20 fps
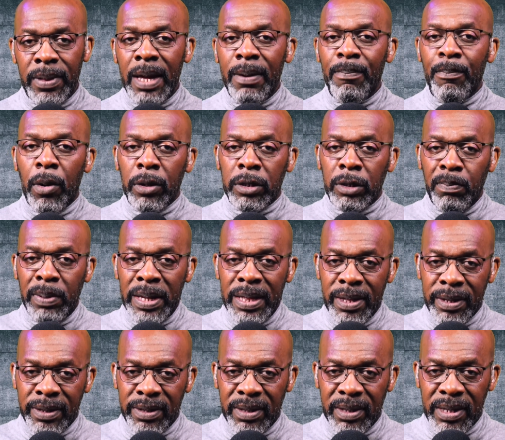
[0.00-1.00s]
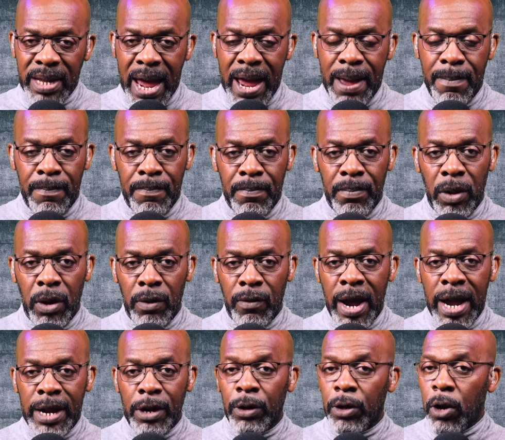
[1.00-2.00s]
They must be the same. All
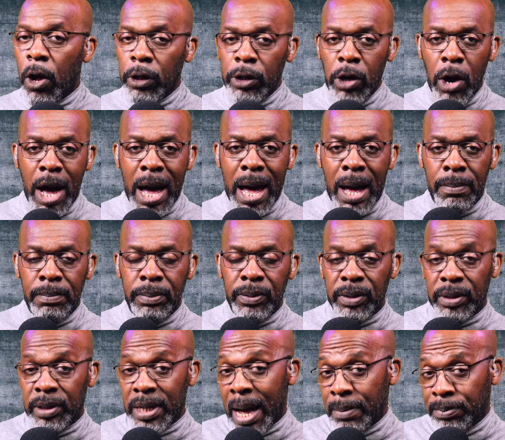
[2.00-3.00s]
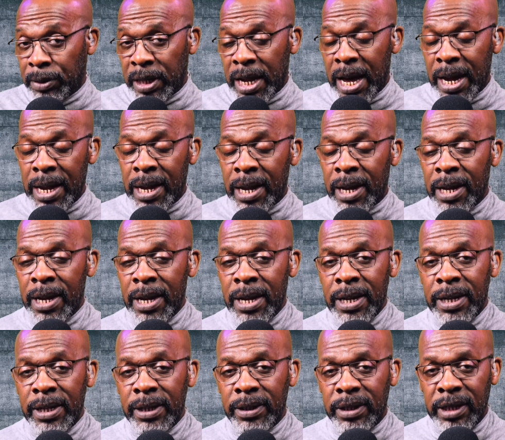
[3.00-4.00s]
right. On all your apps like
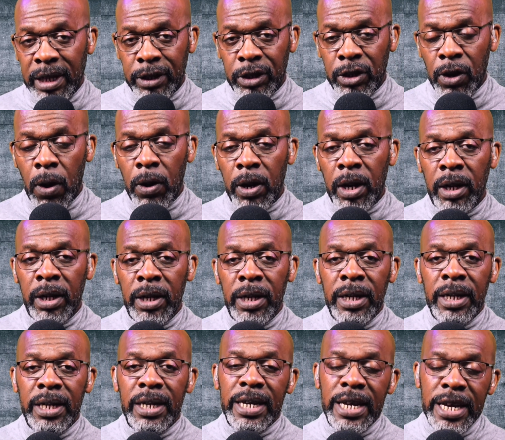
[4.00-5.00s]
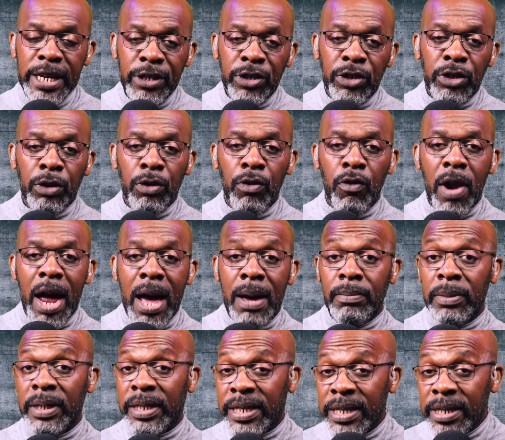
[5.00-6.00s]
TikTok,
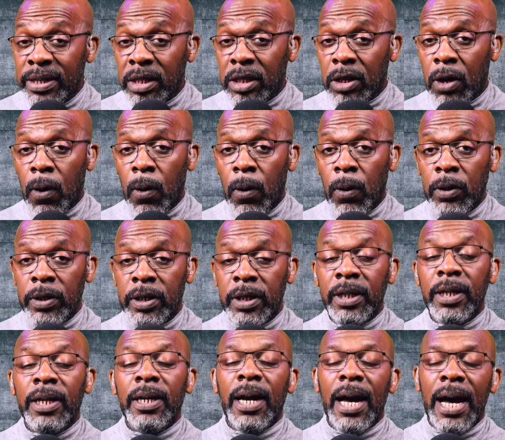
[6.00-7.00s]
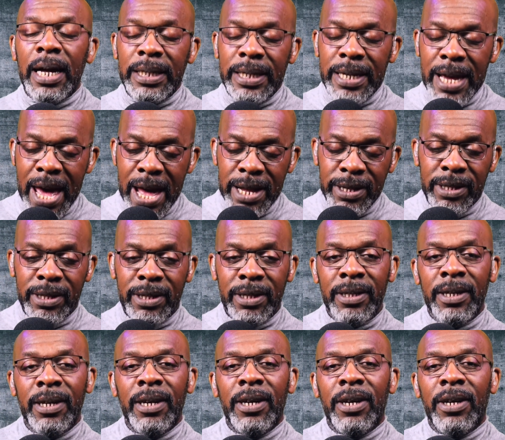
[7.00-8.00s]
Instagram, Discord, and yes,
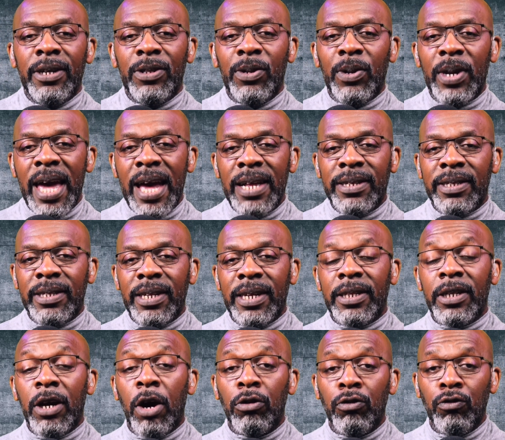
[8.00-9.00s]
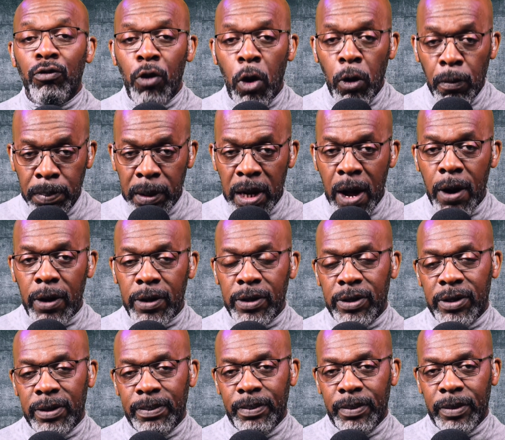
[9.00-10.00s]
you guessed it,
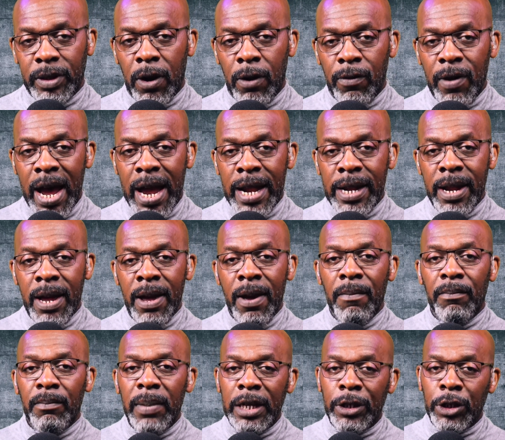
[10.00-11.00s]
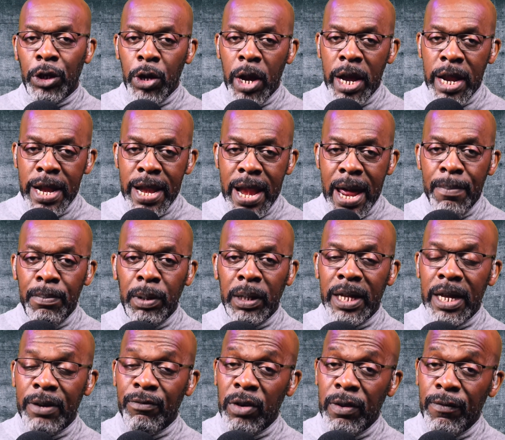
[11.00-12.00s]
Roblox. All right. Make sure you enable
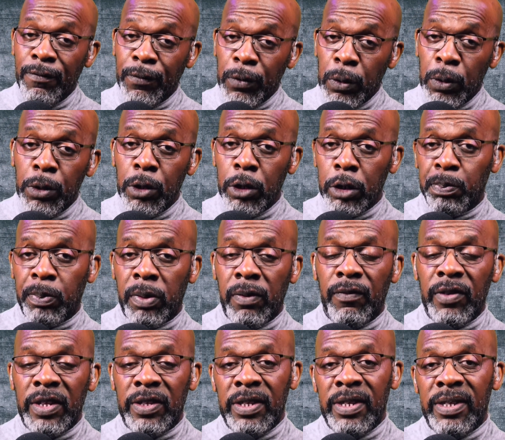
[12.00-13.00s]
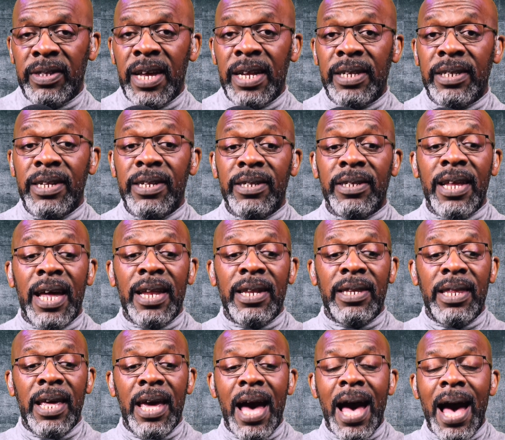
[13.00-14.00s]
and review those privacy settings that
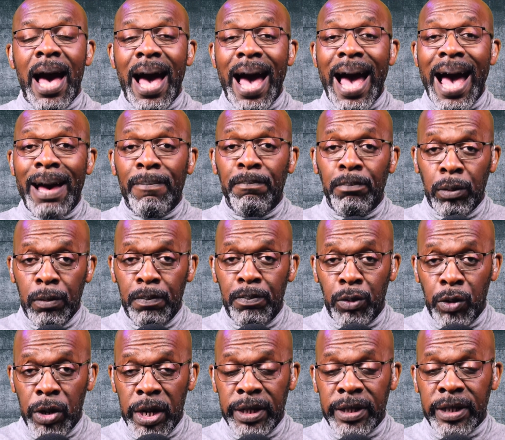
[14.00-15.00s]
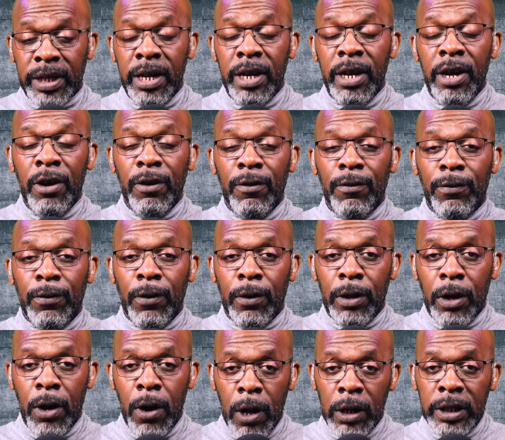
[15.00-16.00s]
they are appropriate for
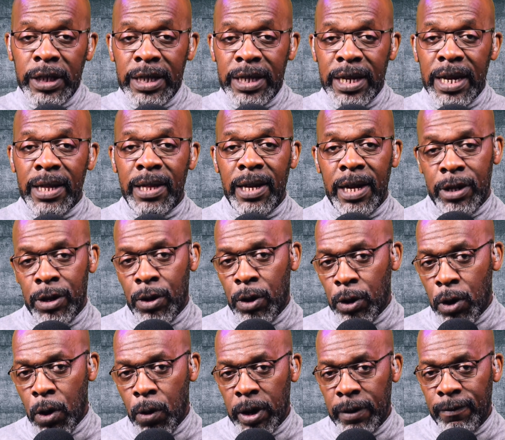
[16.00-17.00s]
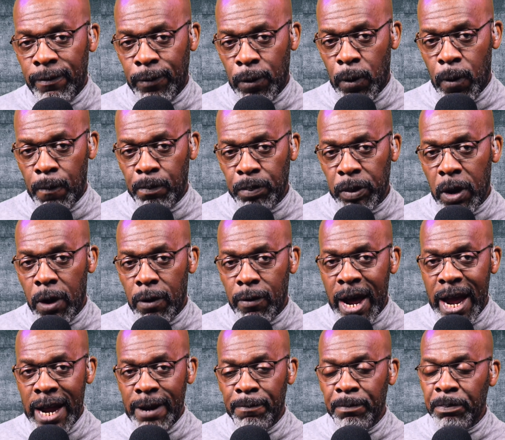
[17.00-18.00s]
the holiday that you're going for. All
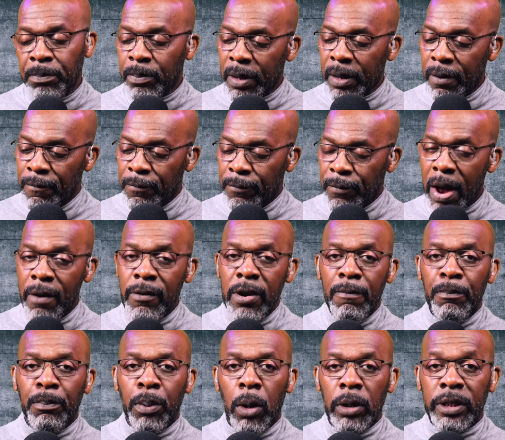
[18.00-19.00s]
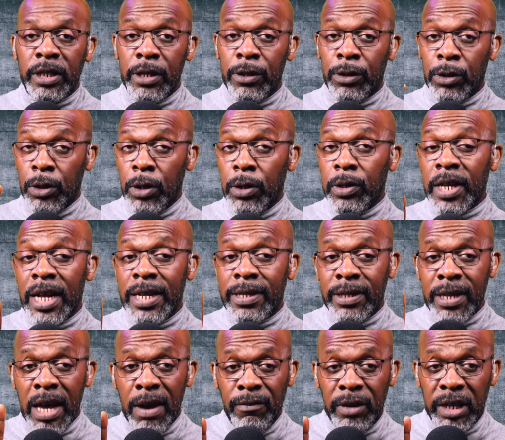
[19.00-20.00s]
right. Very important. So those are
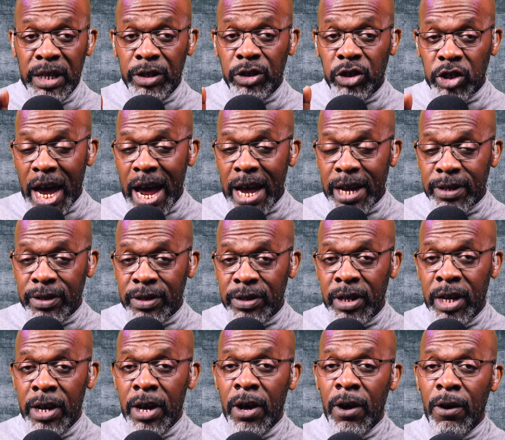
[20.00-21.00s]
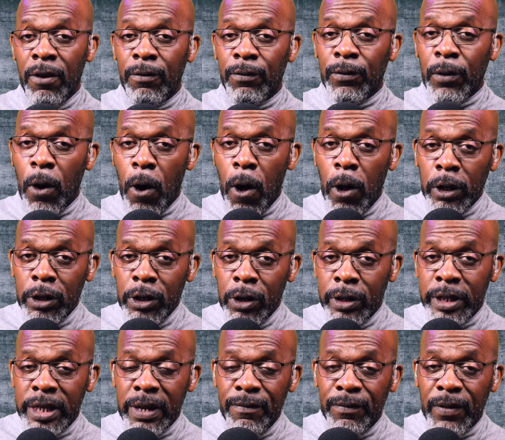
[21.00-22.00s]
safety checks for all
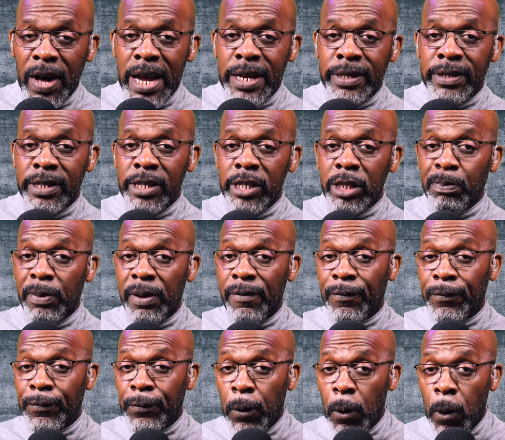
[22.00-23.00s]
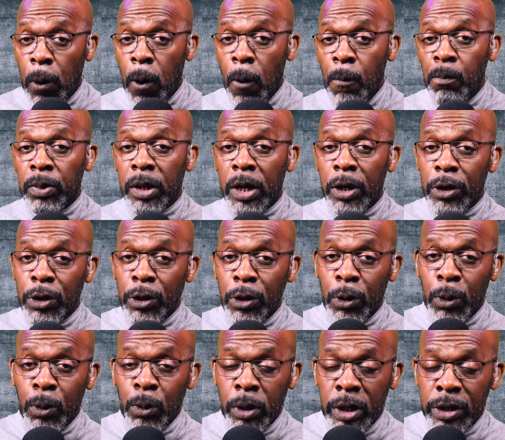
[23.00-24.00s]
your devices before
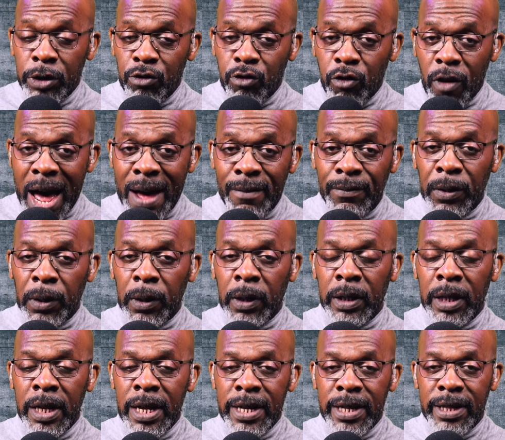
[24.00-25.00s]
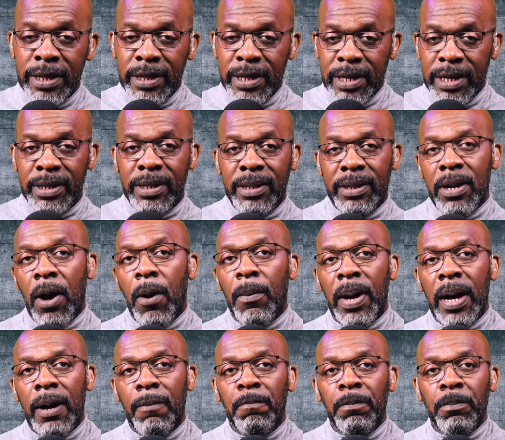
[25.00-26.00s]
you travel this
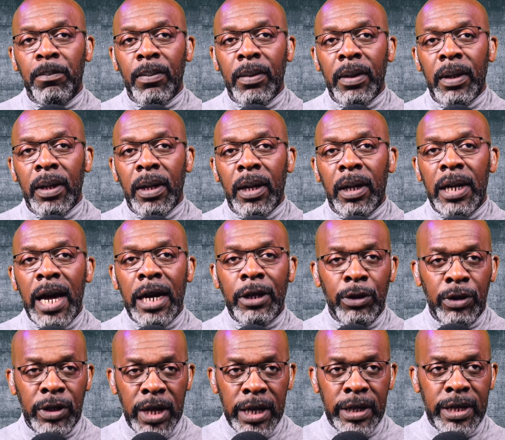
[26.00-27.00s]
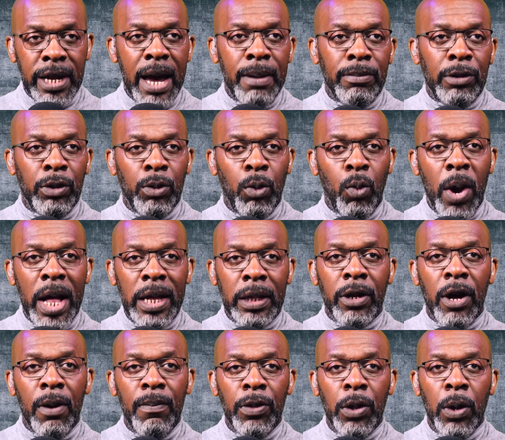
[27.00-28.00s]
summer. I'd like to take time to
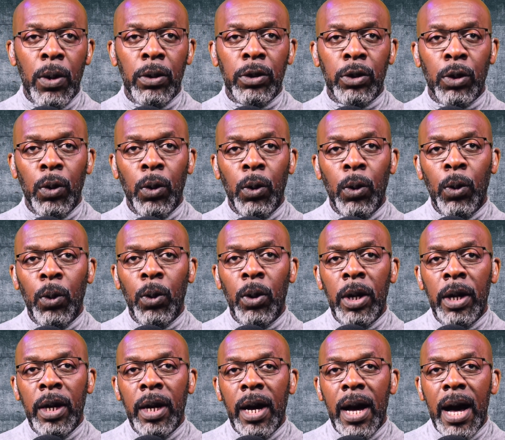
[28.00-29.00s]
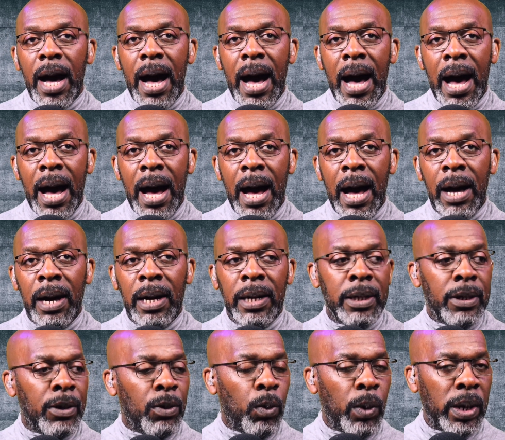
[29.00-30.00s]
welcome those who are
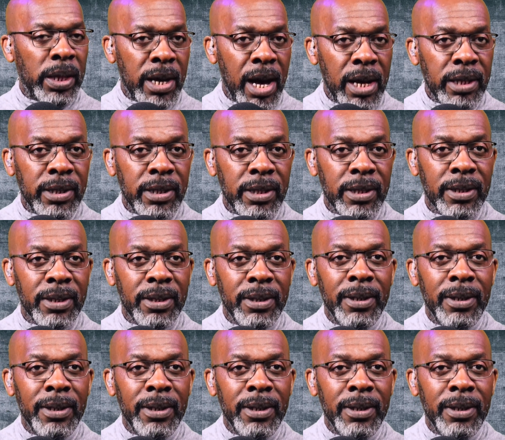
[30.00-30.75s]
with us.